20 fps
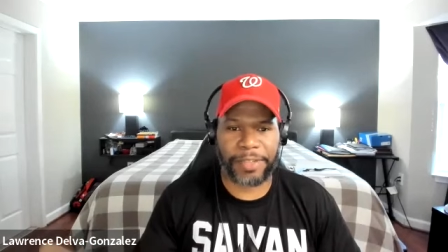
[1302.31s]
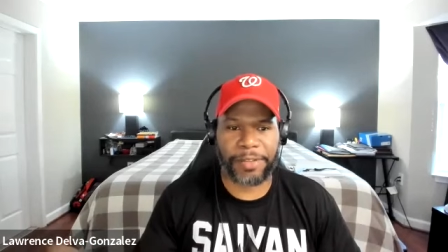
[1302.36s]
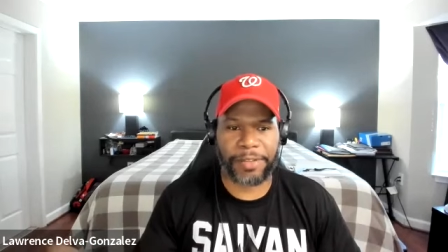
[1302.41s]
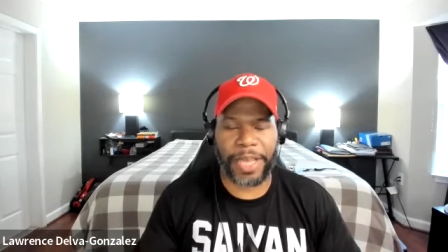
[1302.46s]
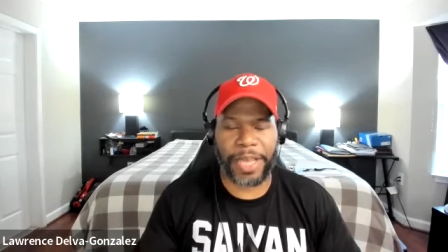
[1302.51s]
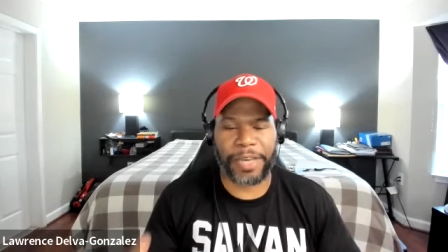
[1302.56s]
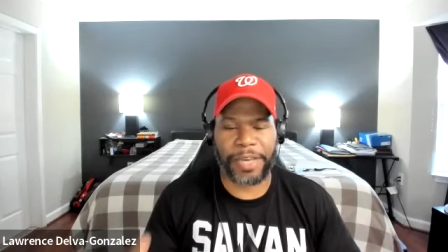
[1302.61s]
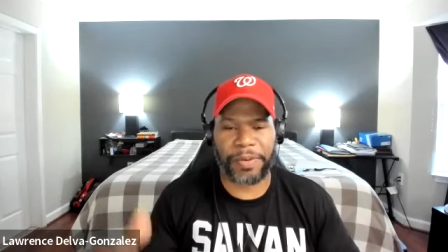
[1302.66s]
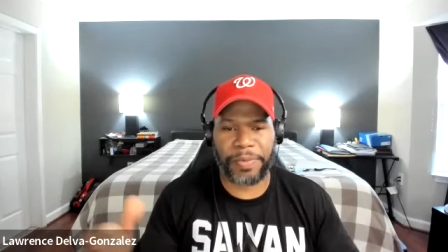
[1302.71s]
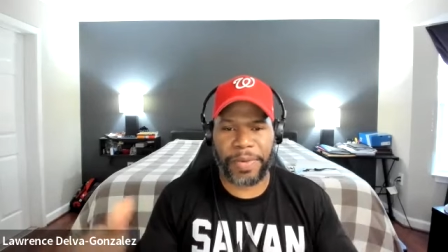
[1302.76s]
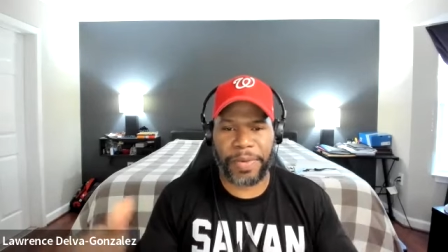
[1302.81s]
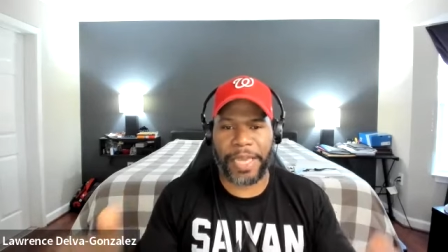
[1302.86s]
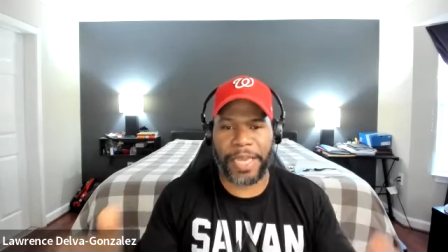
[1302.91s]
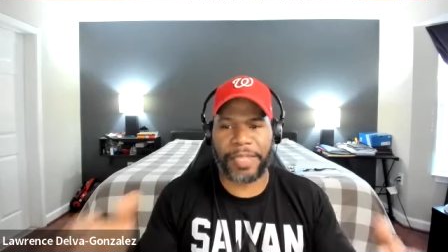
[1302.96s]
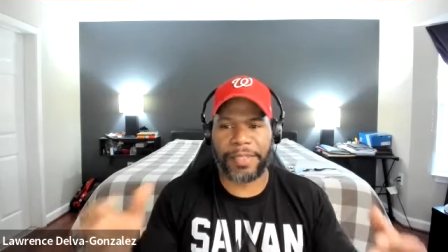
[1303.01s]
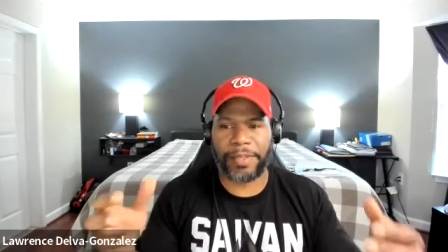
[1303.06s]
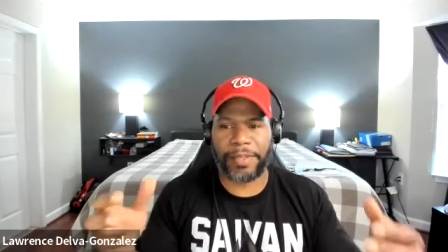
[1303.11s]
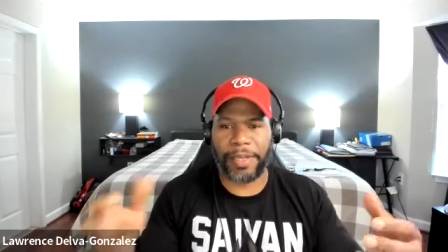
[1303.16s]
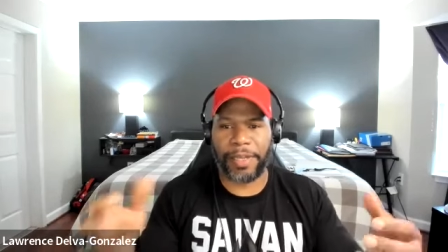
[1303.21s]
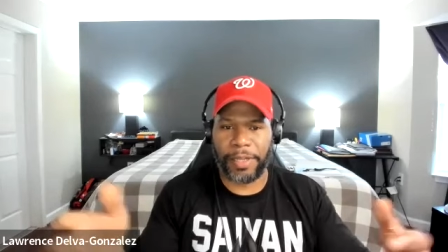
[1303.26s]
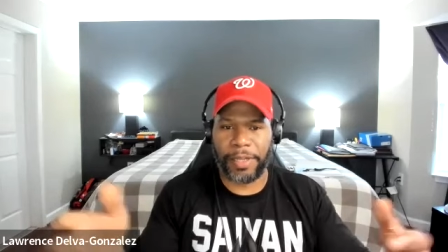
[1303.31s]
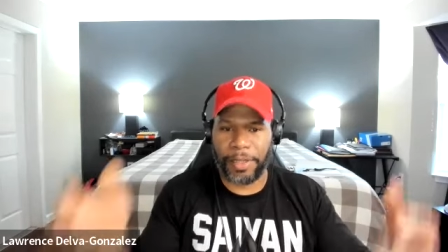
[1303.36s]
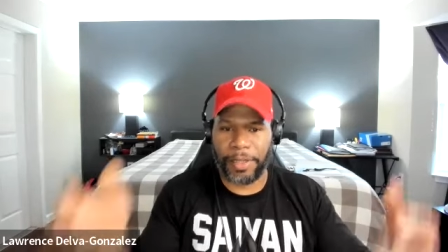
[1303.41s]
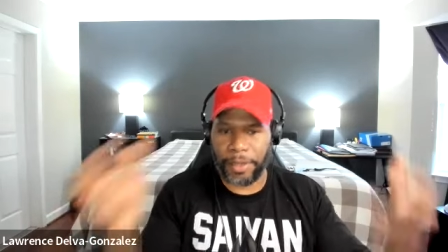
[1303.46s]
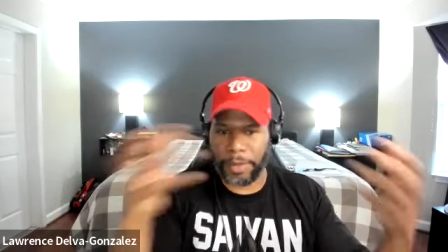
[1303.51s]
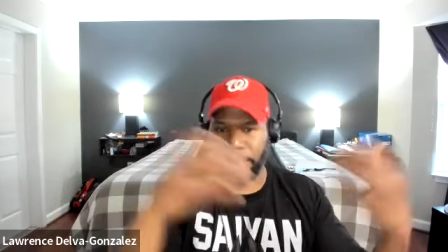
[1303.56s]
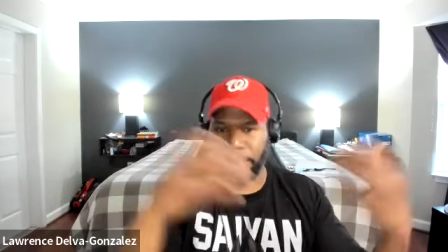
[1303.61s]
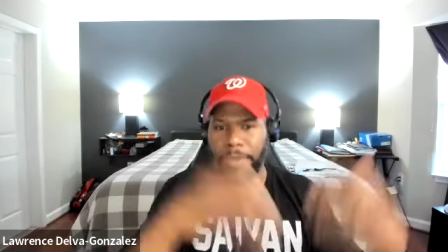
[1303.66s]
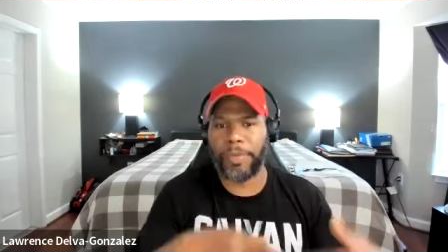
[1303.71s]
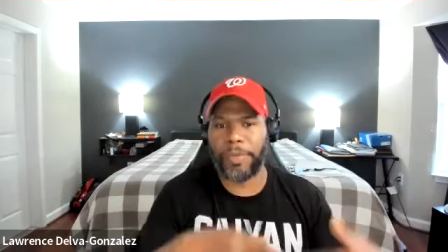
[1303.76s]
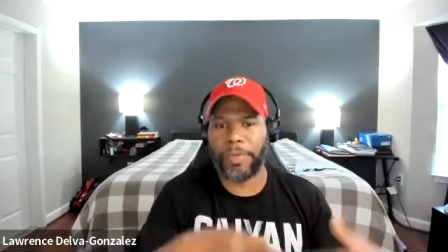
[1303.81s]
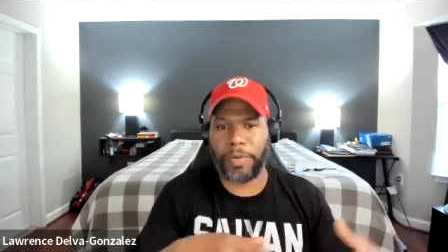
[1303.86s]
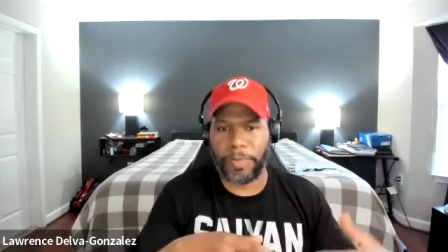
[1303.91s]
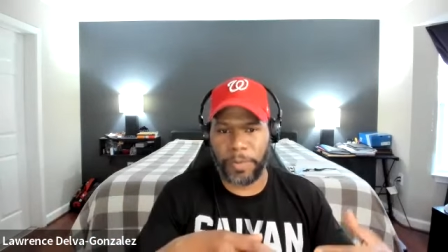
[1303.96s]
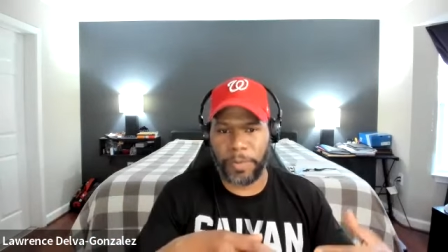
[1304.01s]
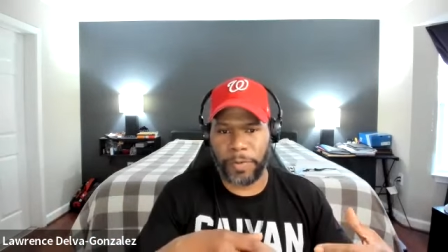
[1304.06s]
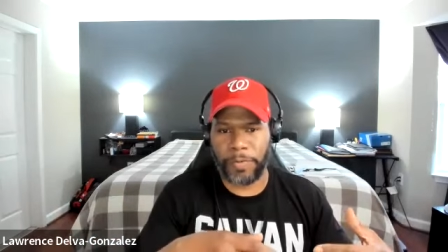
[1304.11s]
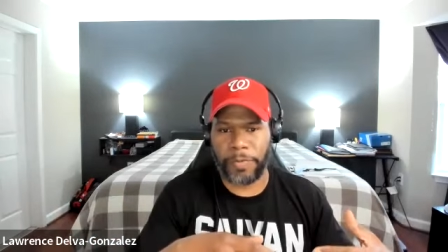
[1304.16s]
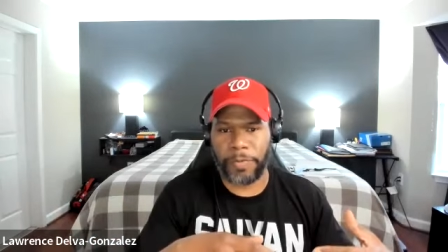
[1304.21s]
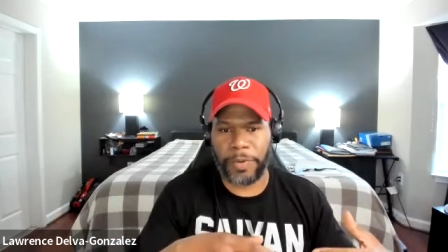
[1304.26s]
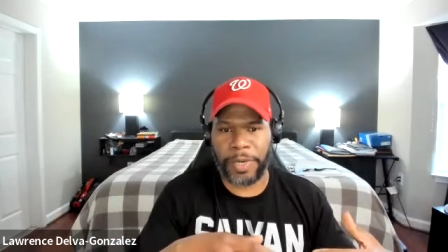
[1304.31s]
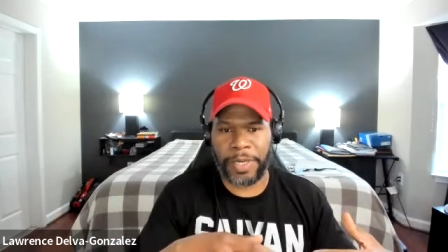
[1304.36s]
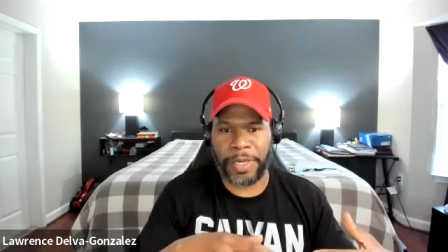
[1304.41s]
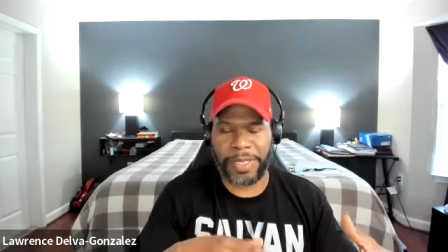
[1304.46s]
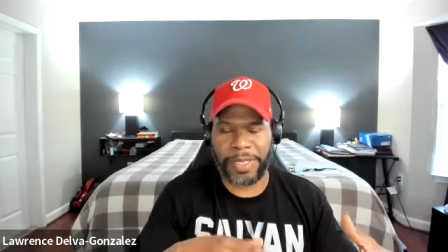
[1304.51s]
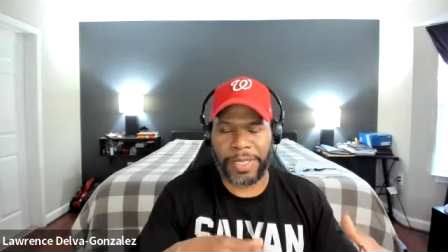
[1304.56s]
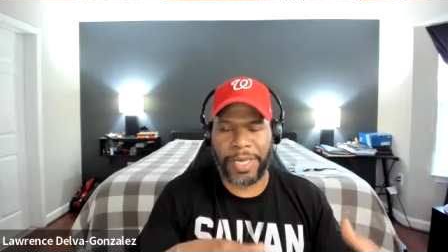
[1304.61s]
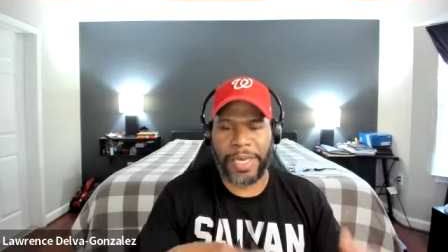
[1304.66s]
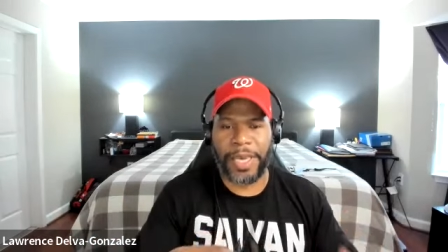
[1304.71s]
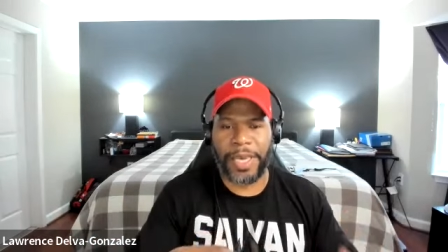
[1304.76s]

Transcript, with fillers: So that creates a little bit more room for us,